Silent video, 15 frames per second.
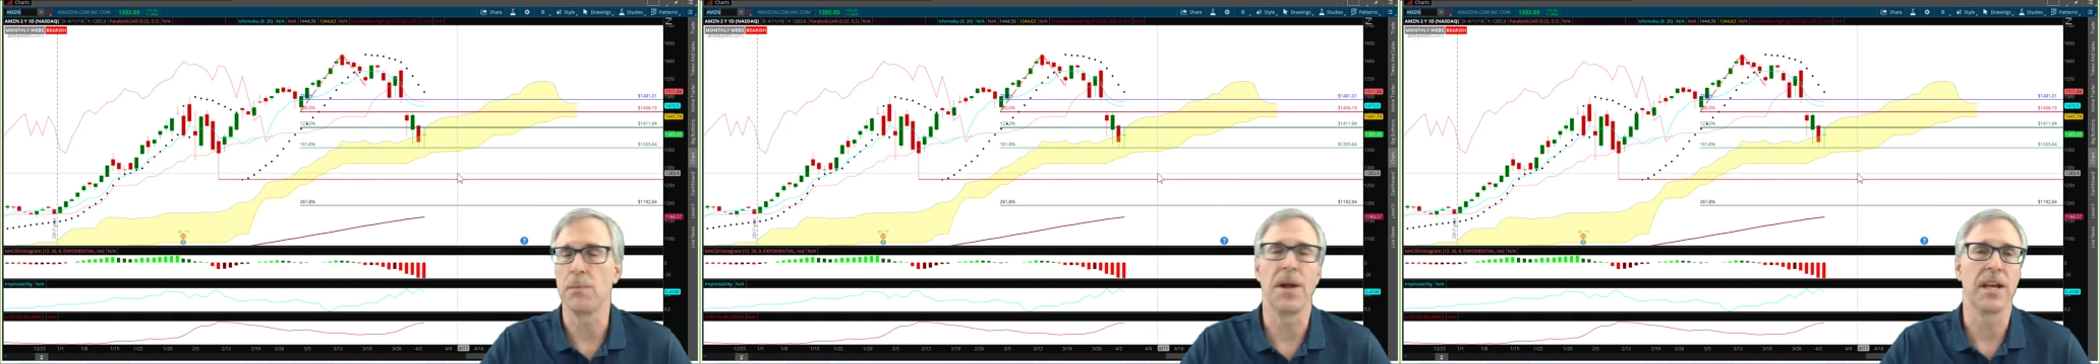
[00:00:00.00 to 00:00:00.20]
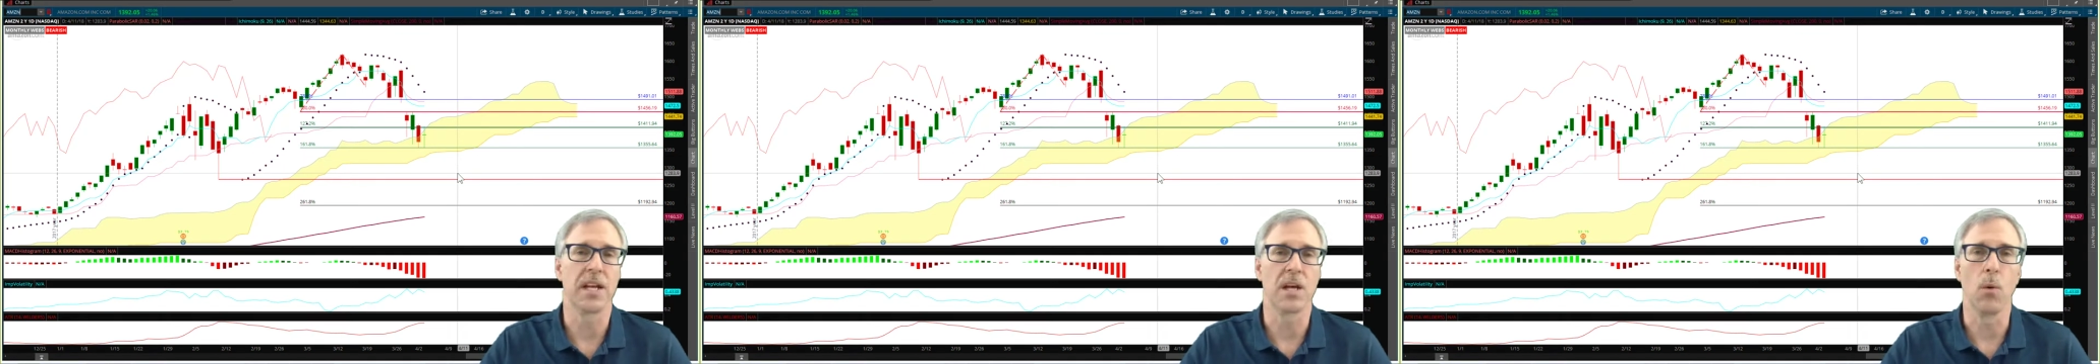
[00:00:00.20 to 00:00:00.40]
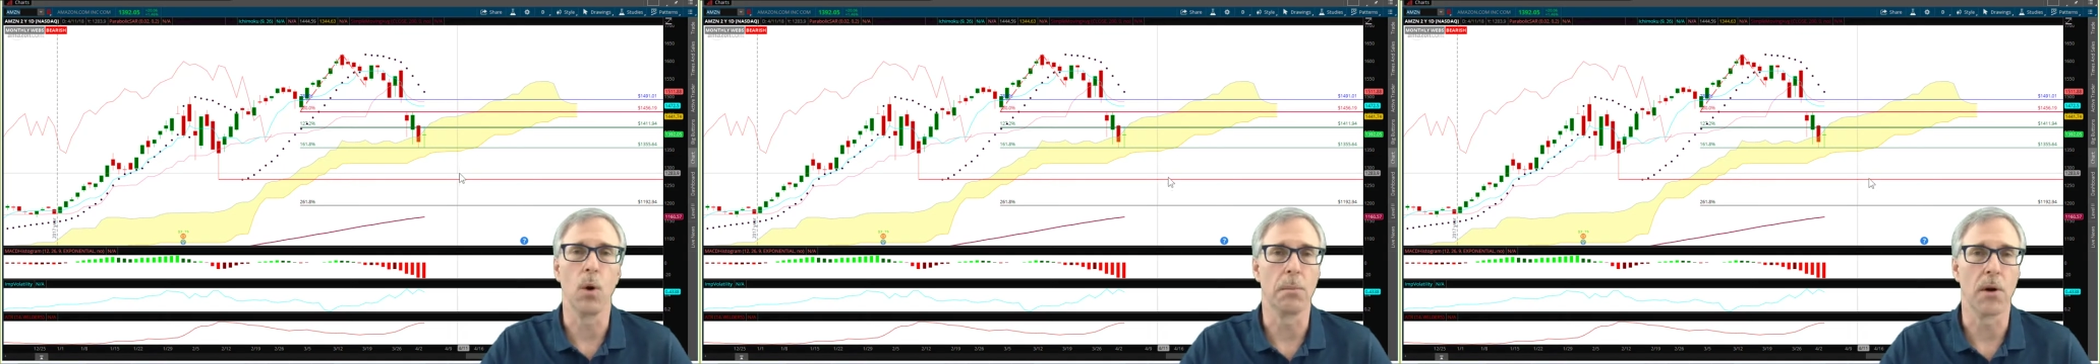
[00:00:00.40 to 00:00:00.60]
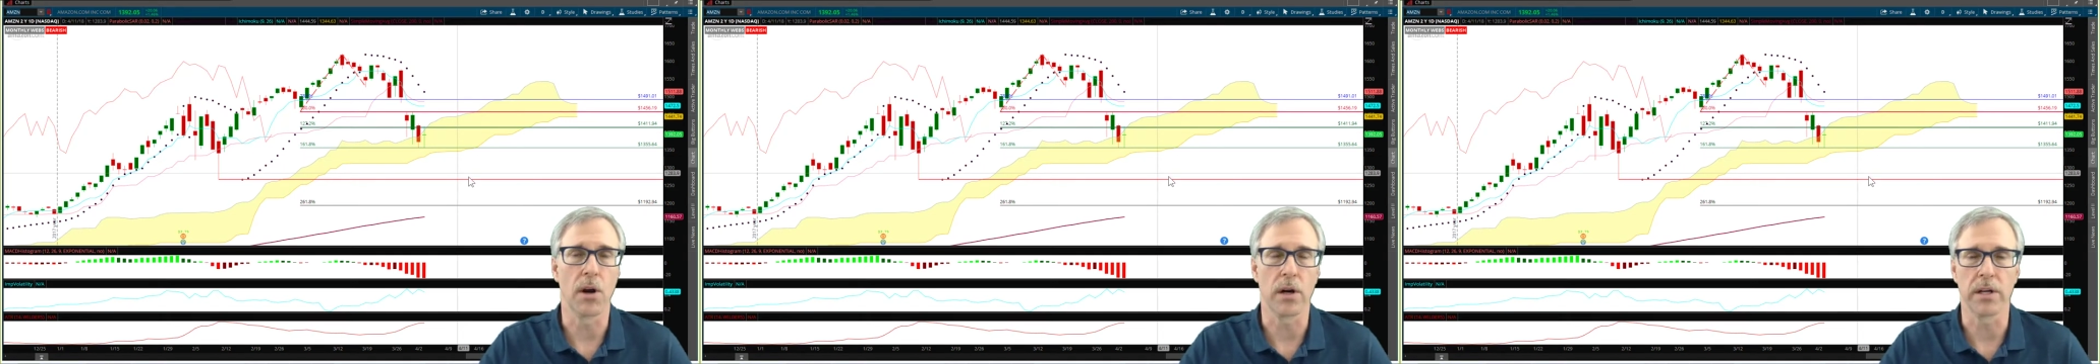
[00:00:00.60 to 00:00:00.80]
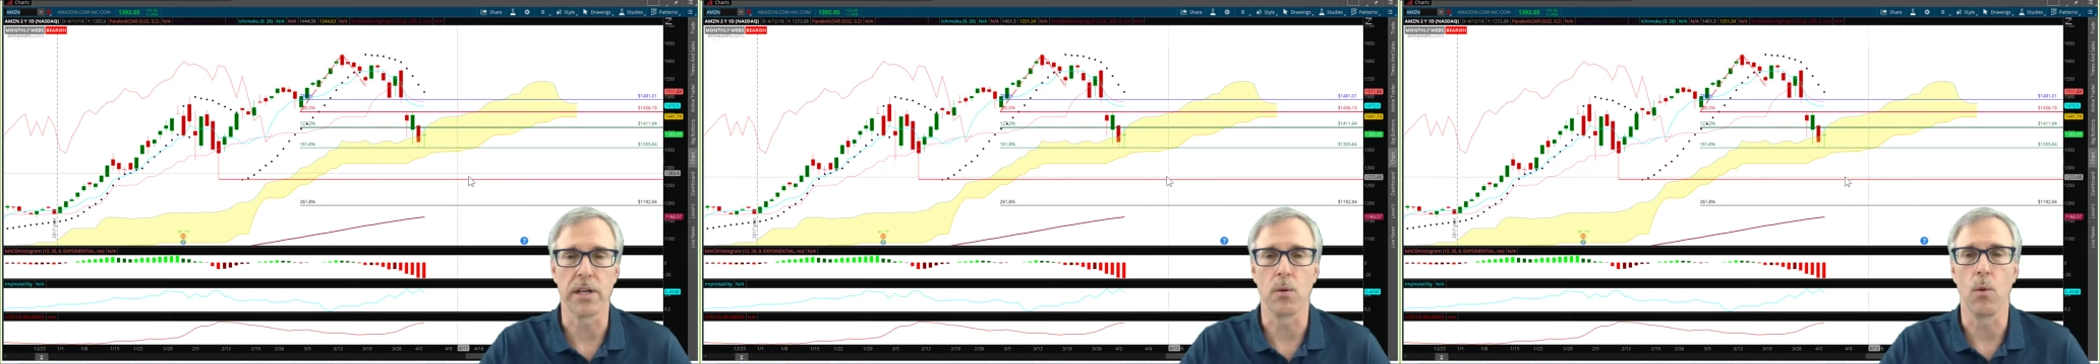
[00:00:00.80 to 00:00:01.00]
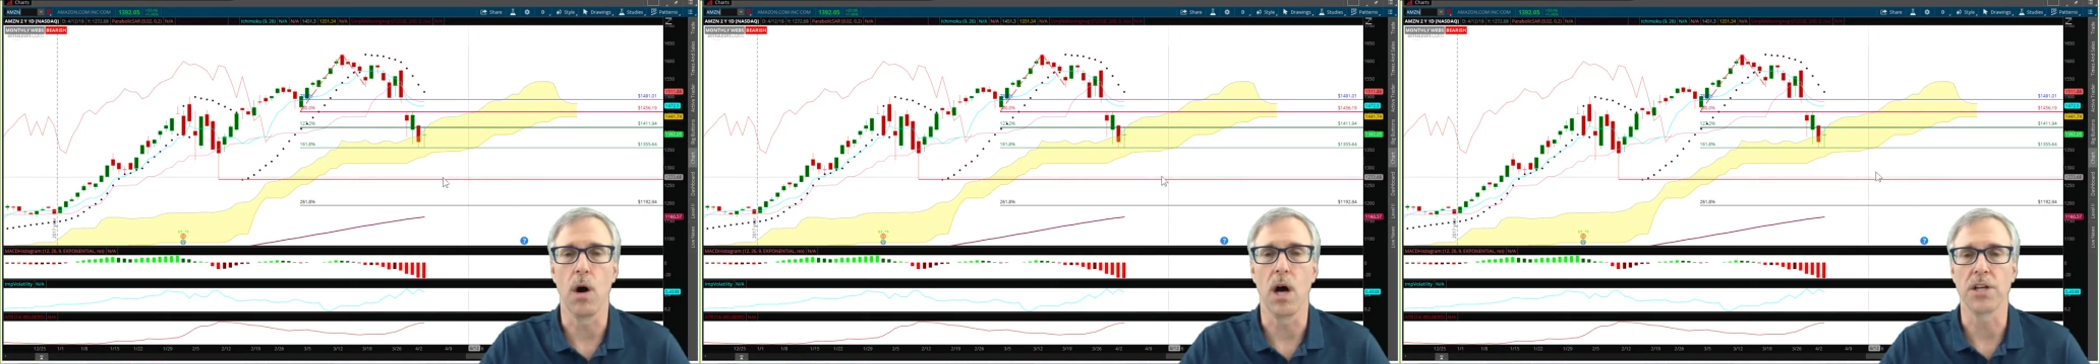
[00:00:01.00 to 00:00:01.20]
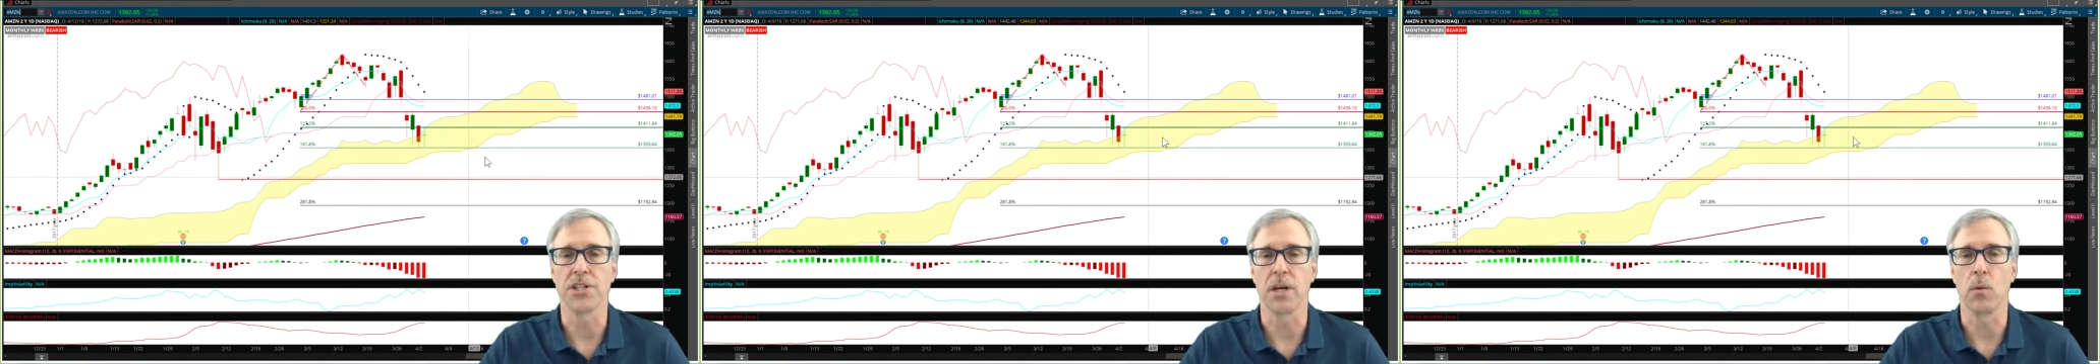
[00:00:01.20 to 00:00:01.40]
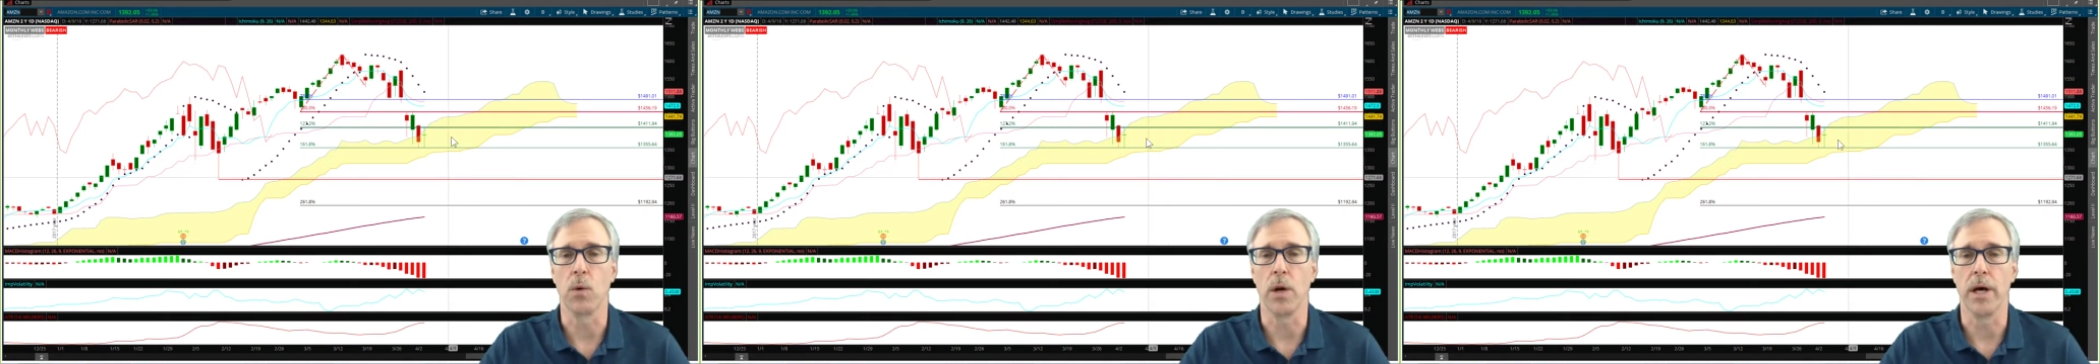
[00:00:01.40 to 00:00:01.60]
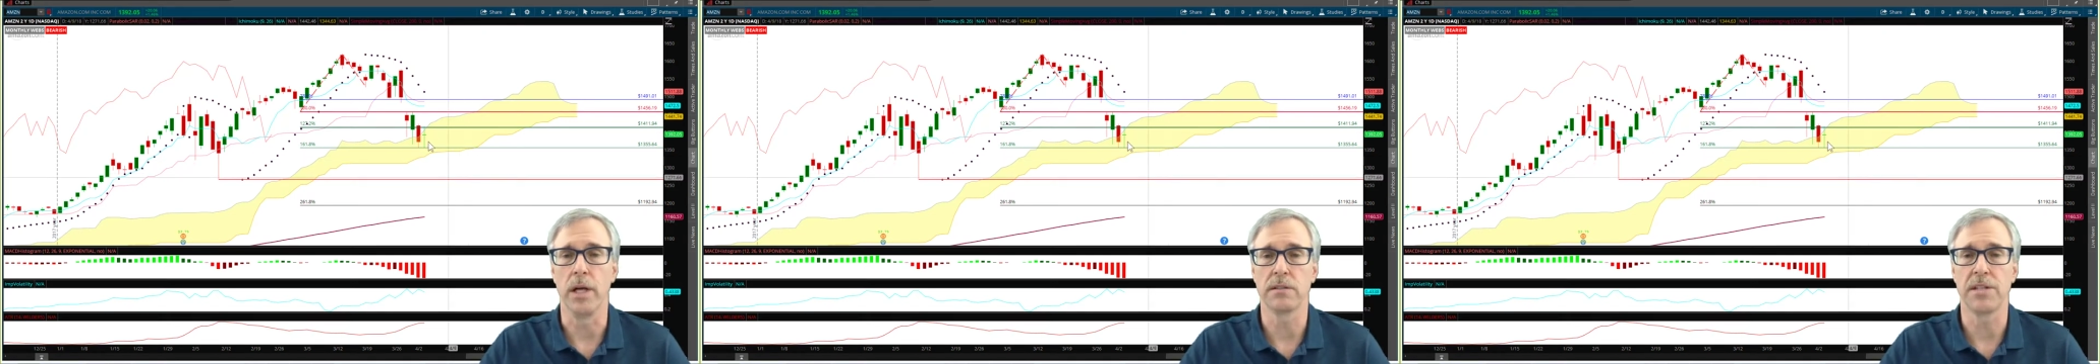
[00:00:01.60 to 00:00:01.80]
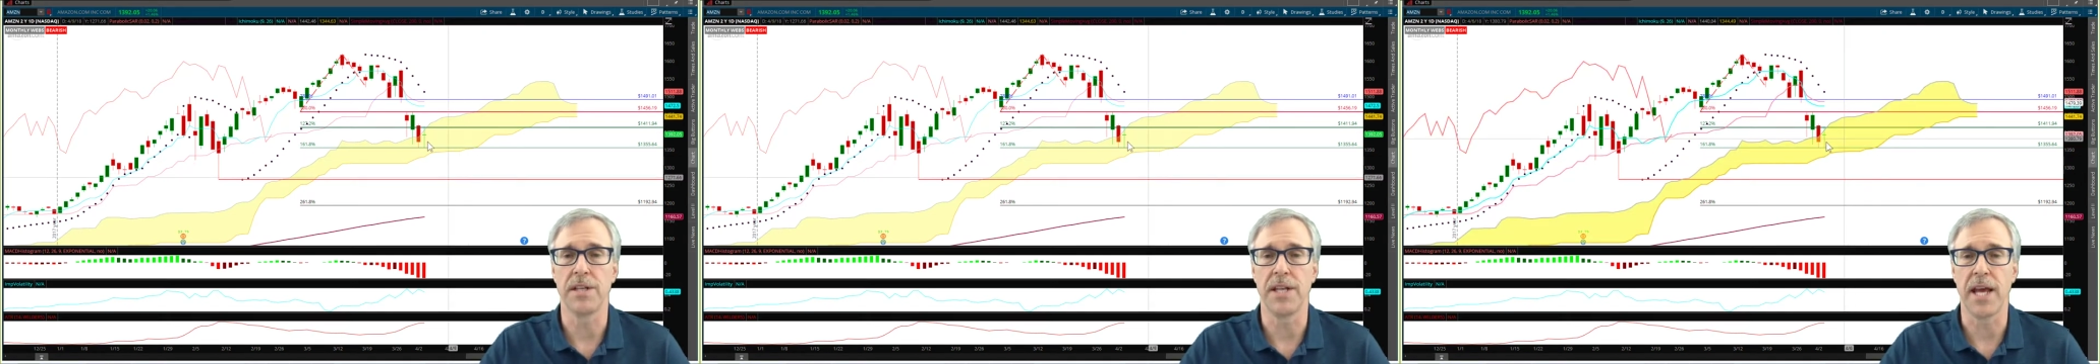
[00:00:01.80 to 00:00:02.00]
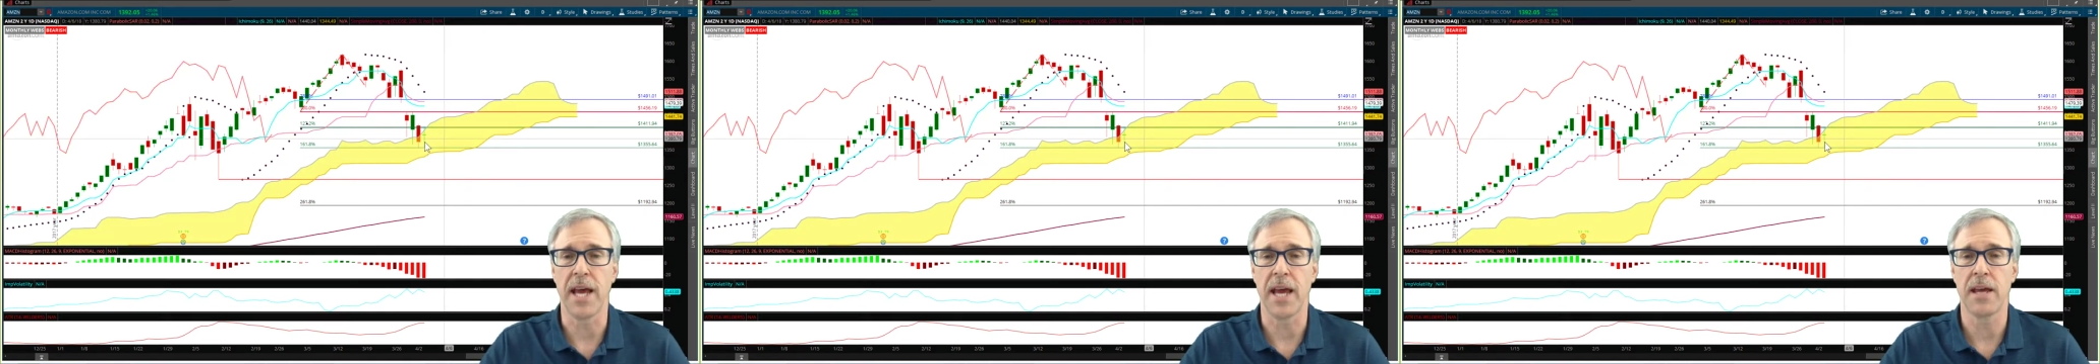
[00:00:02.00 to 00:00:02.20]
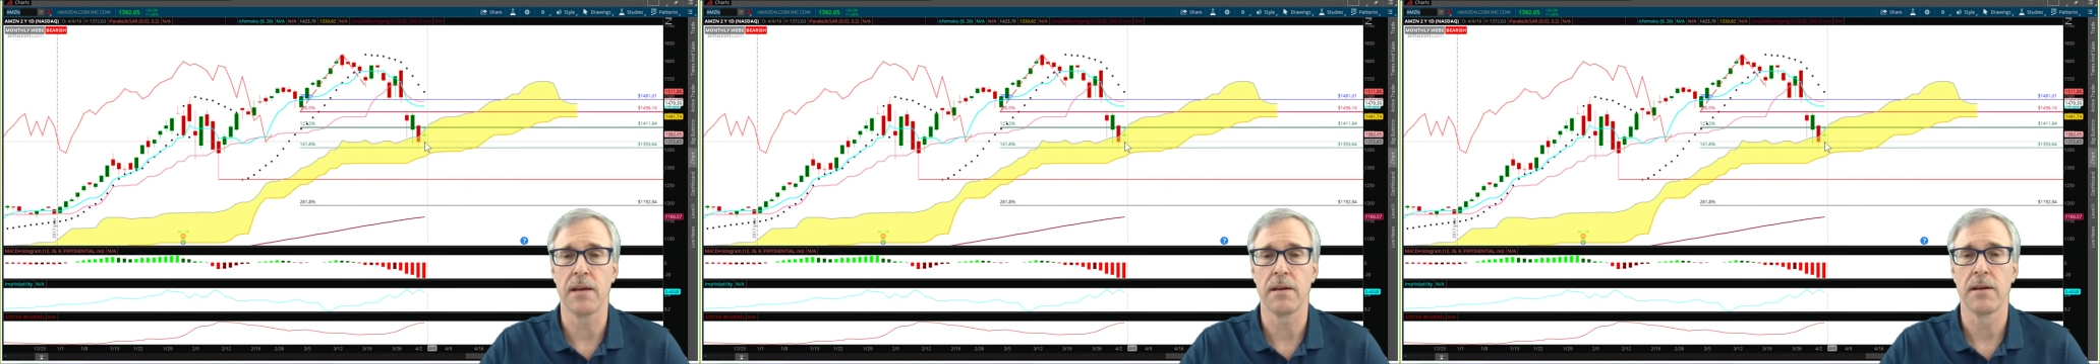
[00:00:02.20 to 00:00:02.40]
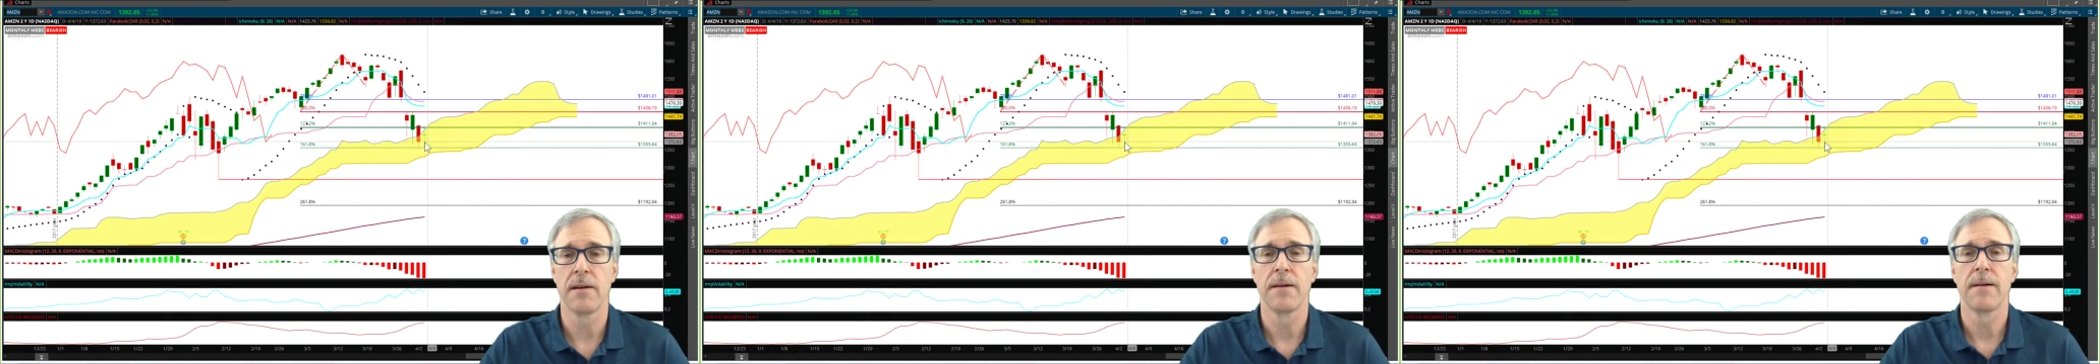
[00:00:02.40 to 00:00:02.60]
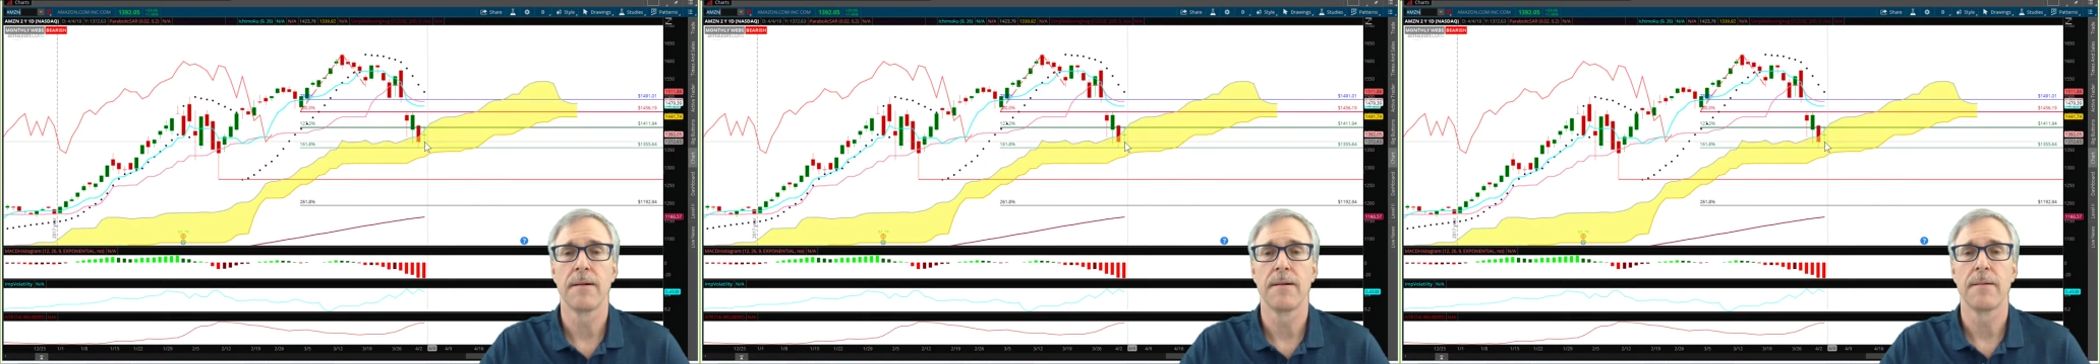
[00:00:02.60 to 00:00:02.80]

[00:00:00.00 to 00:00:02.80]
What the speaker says: depending on what market you're watching. Well, today,